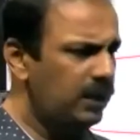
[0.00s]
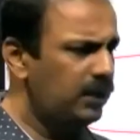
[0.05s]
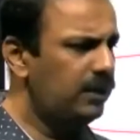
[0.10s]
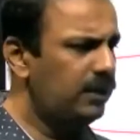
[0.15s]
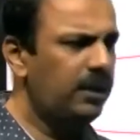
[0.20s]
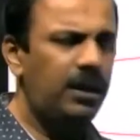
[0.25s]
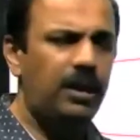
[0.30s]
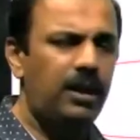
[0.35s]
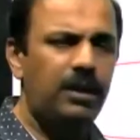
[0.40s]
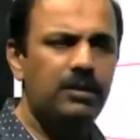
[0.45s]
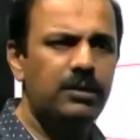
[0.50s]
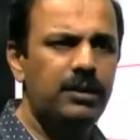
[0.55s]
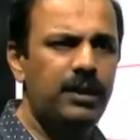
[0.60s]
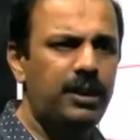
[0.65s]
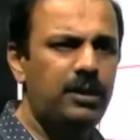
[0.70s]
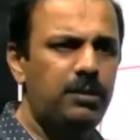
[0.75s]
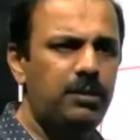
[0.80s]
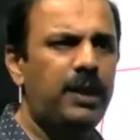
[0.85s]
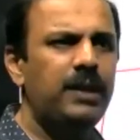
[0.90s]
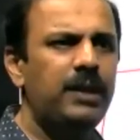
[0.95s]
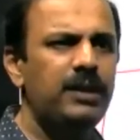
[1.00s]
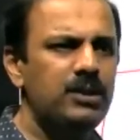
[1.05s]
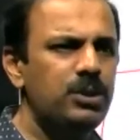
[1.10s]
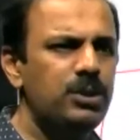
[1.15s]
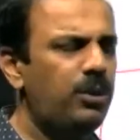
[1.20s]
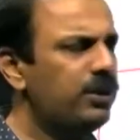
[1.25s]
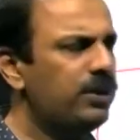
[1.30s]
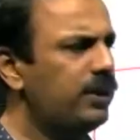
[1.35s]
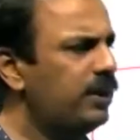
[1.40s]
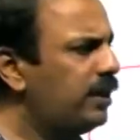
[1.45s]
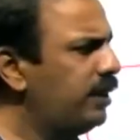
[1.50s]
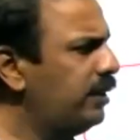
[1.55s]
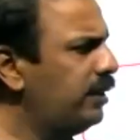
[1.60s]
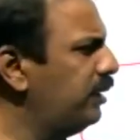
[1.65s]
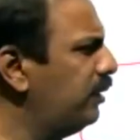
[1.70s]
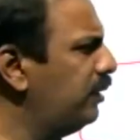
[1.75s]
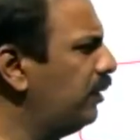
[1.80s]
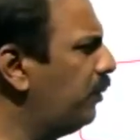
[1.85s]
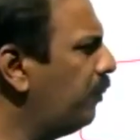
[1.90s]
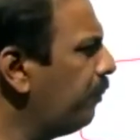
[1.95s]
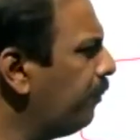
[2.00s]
that part is not there, I think.